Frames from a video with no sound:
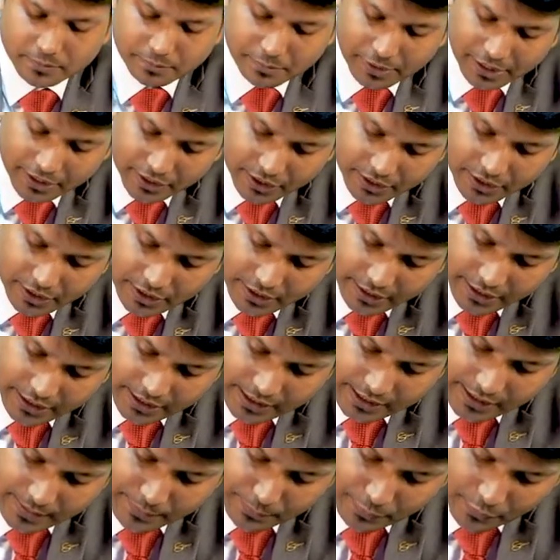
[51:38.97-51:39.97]
but it
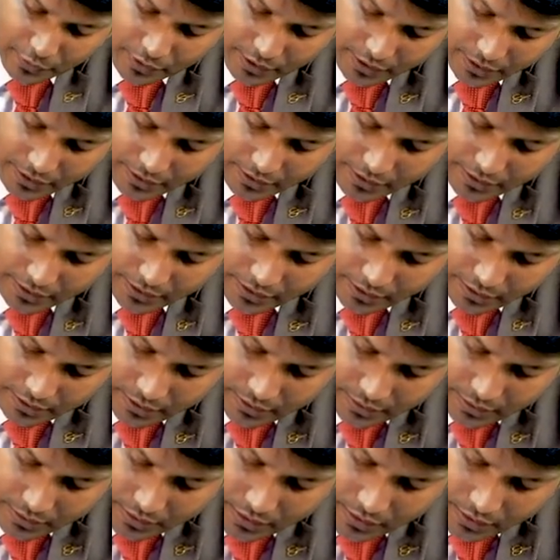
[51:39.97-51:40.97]
is important
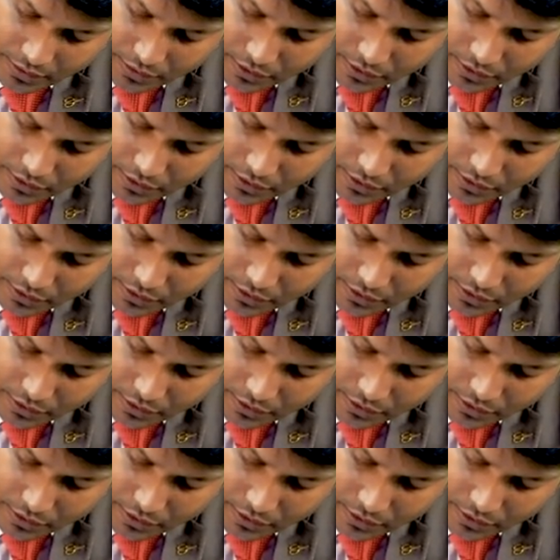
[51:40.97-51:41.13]
to